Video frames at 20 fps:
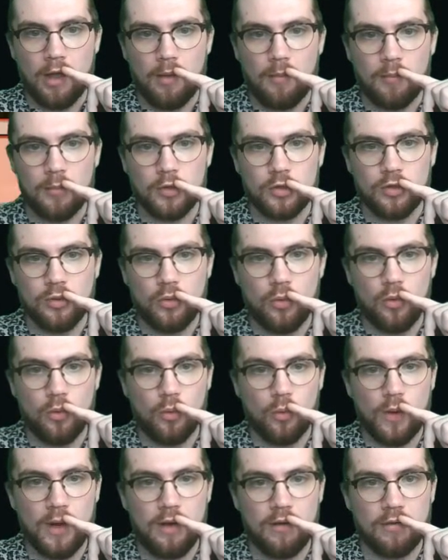So the
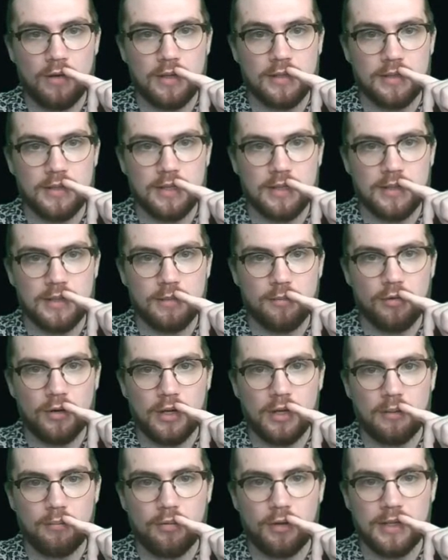Weird is a
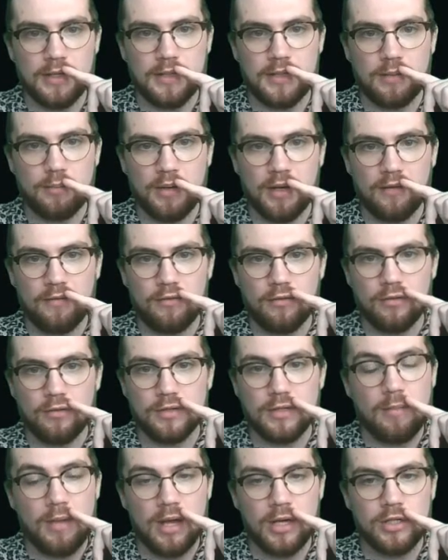pretty easy pick for us.
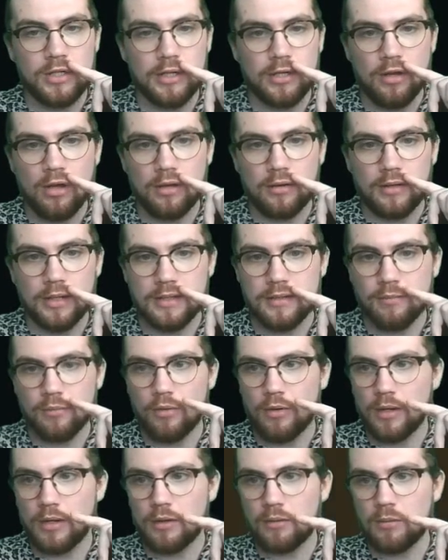I'm actually not
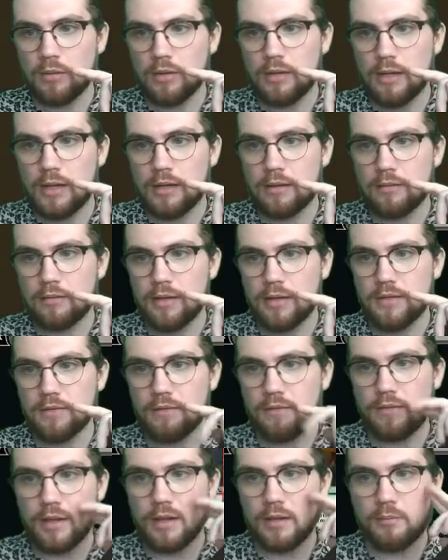disappointed with that. That's a
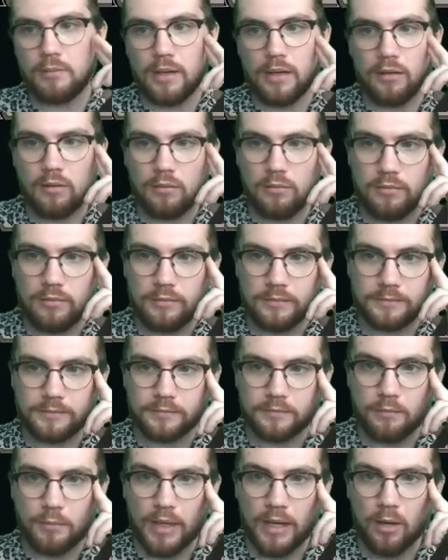fine pick
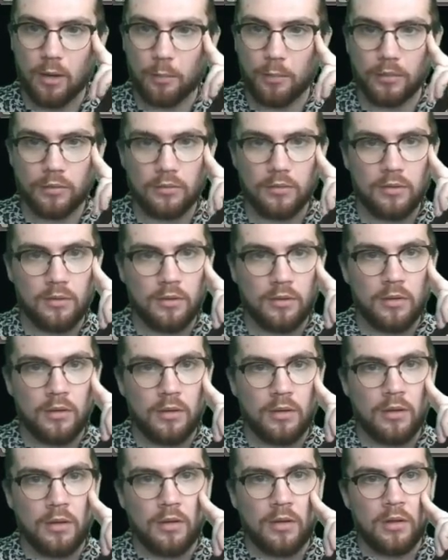up.
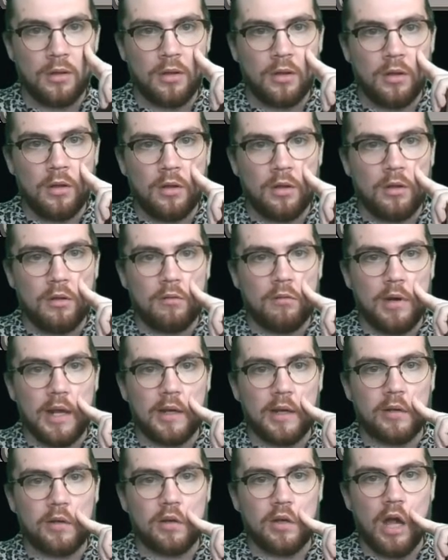
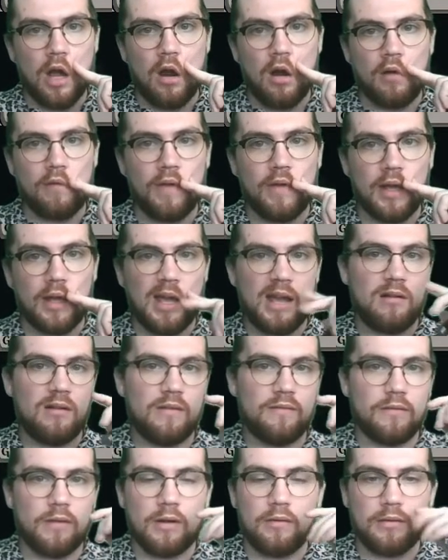Right, Karvek. I
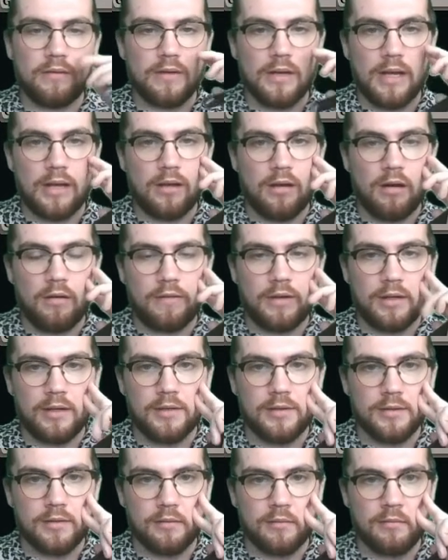don't even like Karvek,
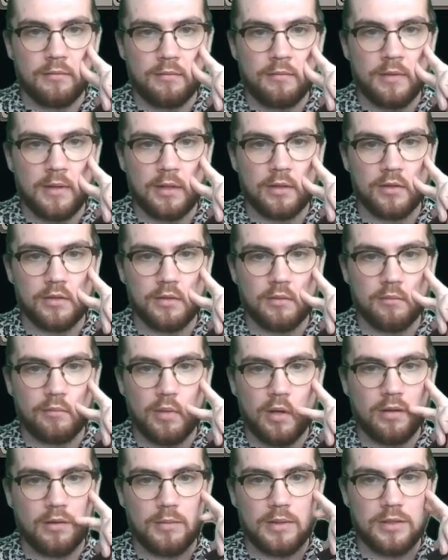so that doesn't
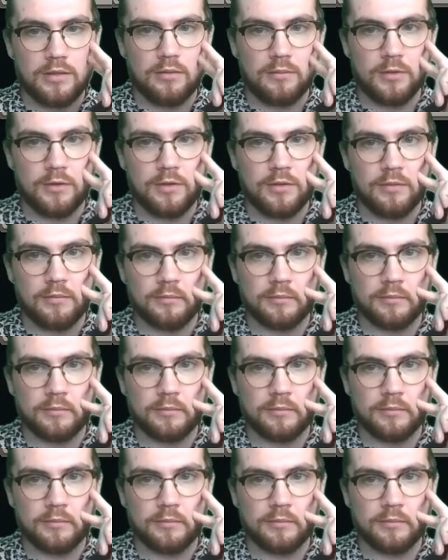bother me too much.